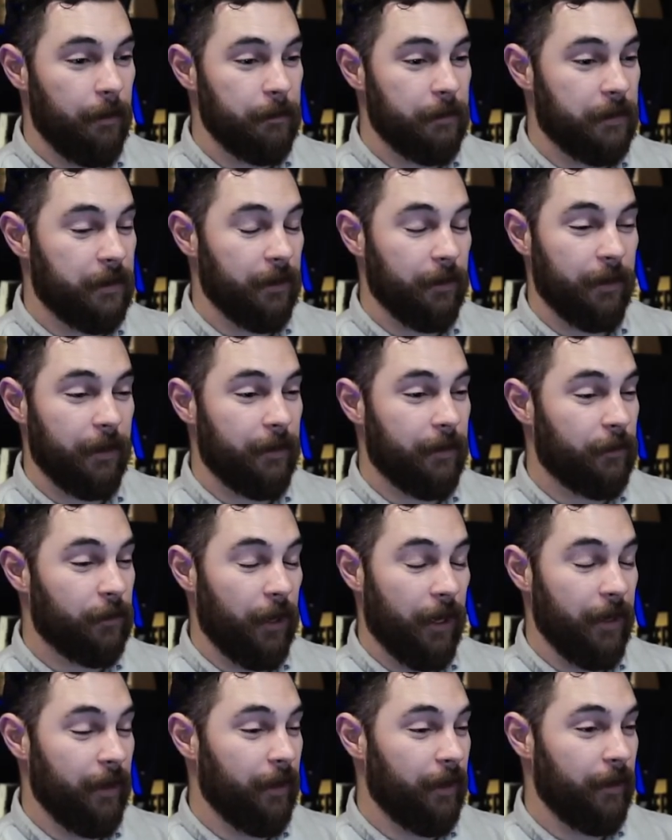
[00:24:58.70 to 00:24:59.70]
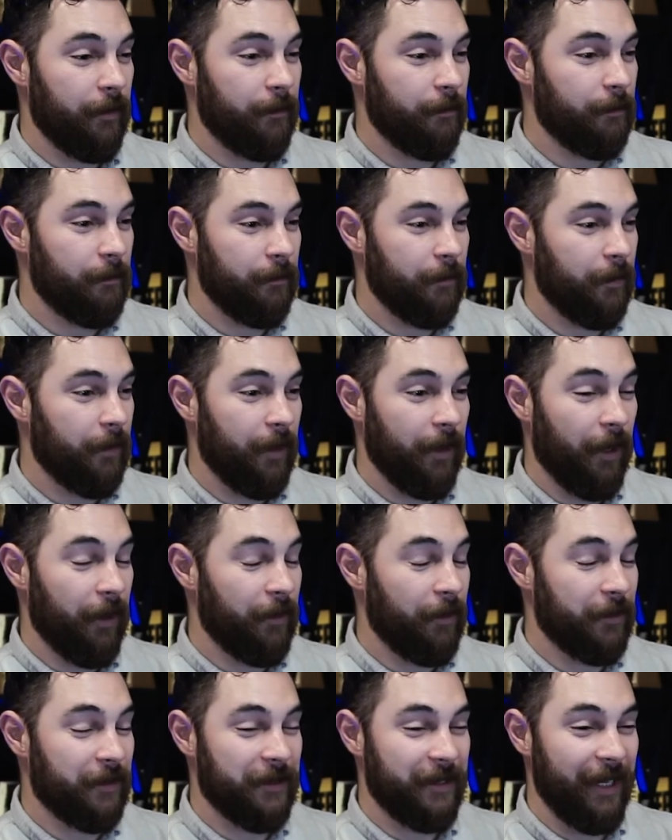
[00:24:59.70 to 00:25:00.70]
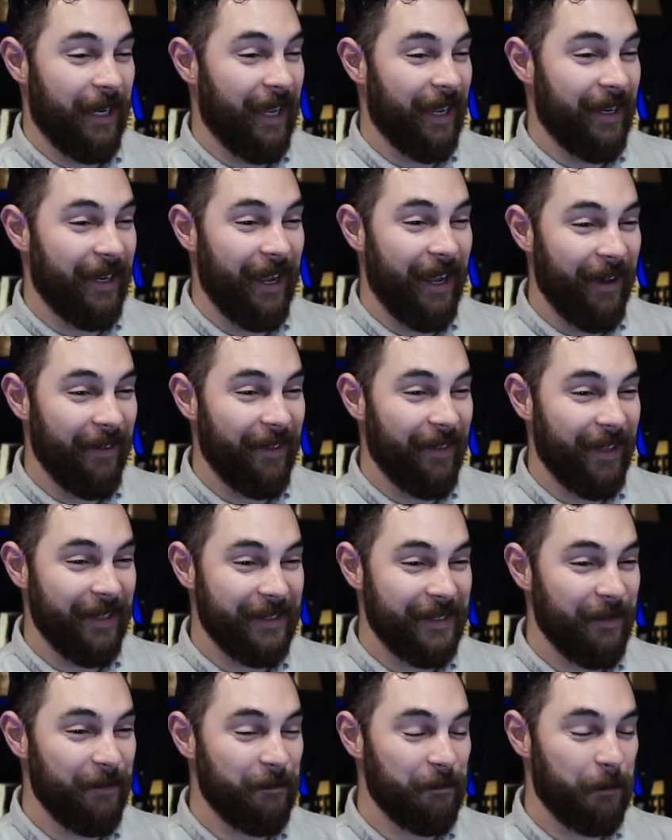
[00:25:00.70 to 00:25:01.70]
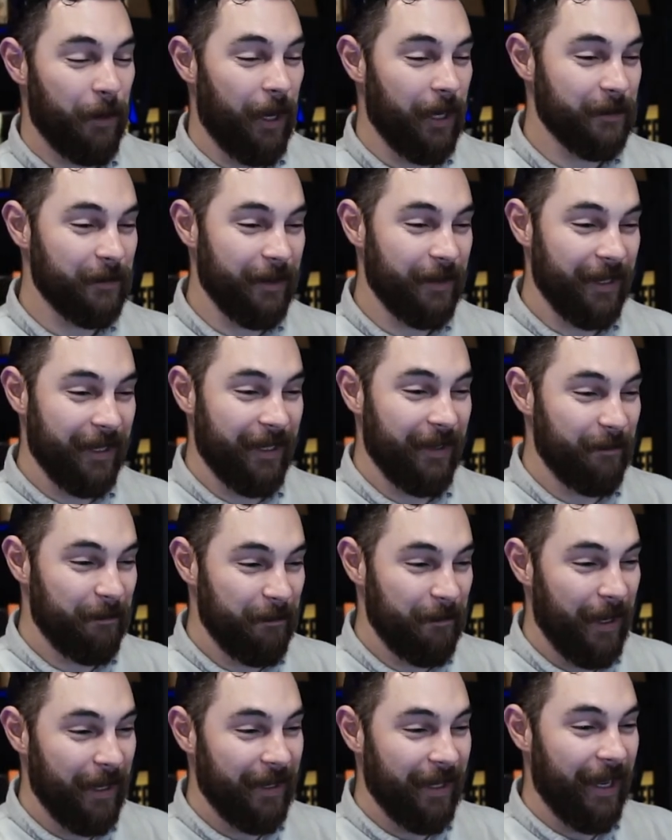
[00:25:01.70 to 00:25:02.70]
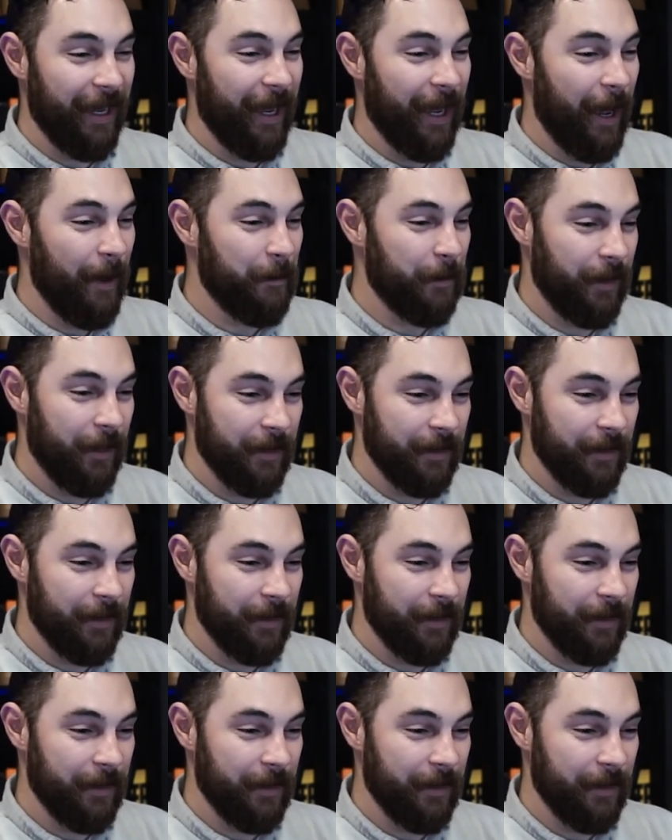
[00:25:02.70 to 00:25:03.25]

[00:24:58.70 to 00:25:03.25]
I'm still trying to understand how that's even possible. They yeah. could make that happen.